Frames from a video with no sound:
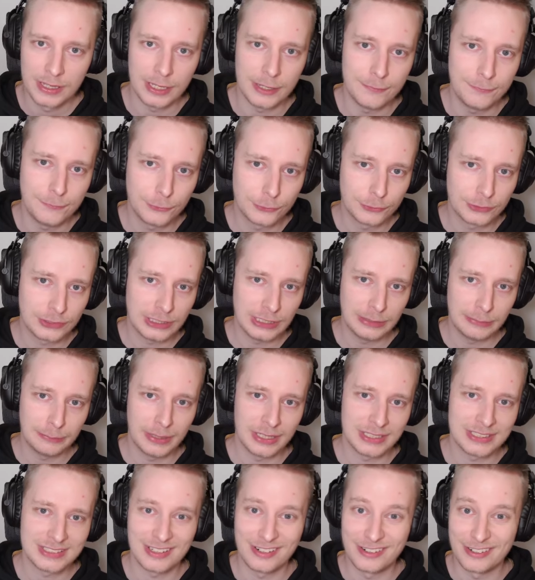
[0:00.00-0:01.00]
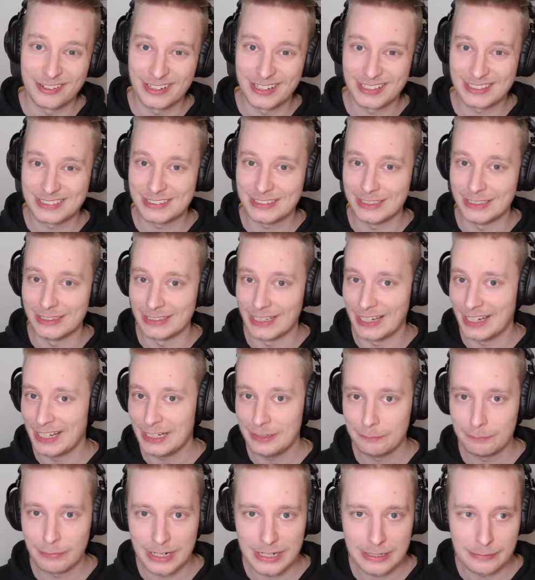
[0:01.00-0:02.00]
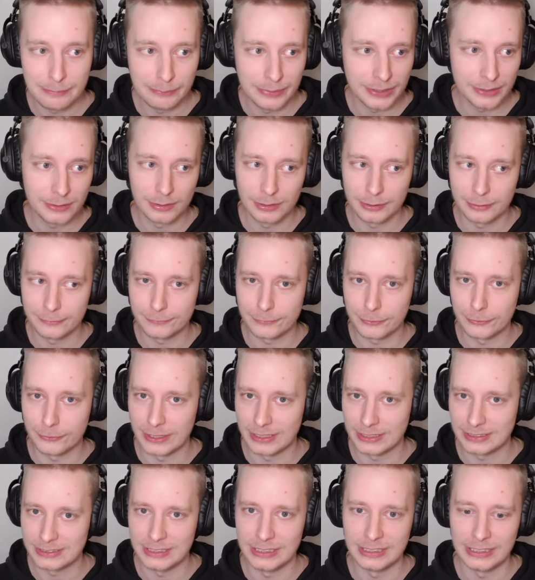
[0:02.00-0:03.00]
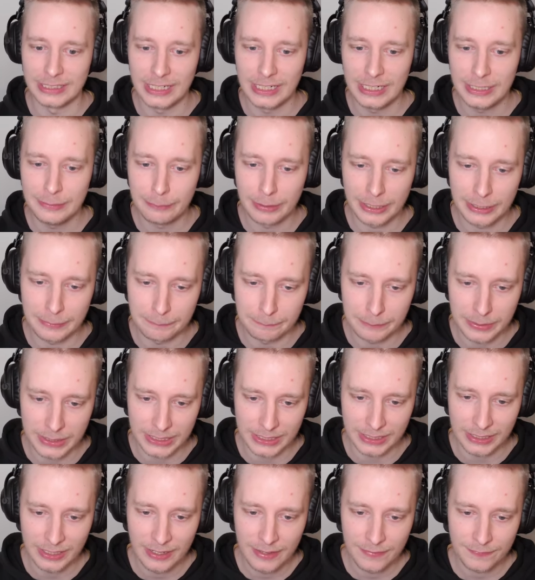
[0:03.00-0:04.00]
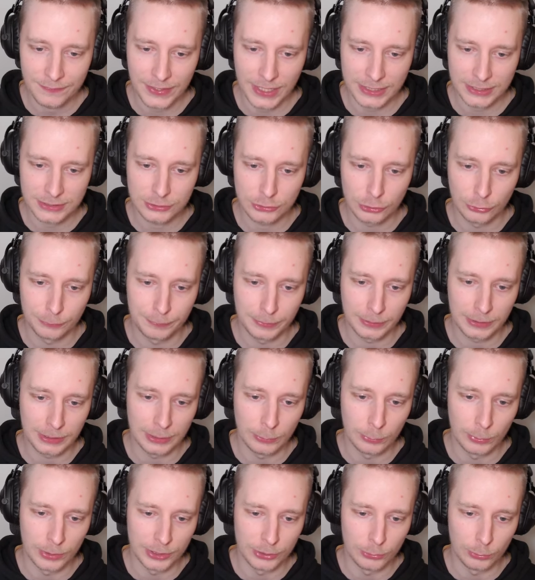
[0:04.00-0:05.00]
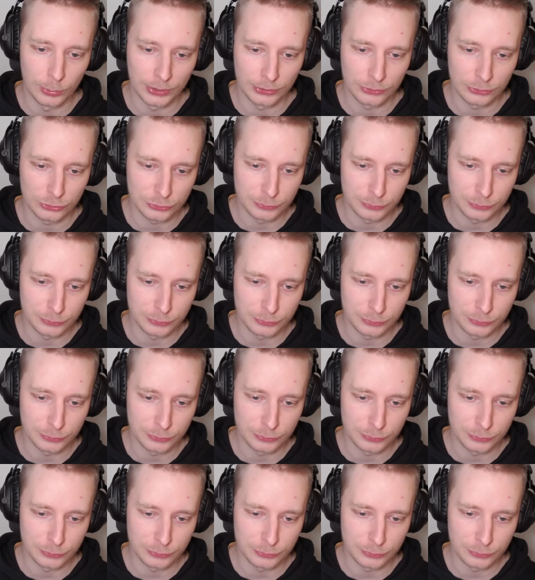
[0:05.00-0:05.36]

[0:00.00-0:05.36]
If your teammates are not seeing anybody middle, if they're not seeing anybody B, that's typically when you want to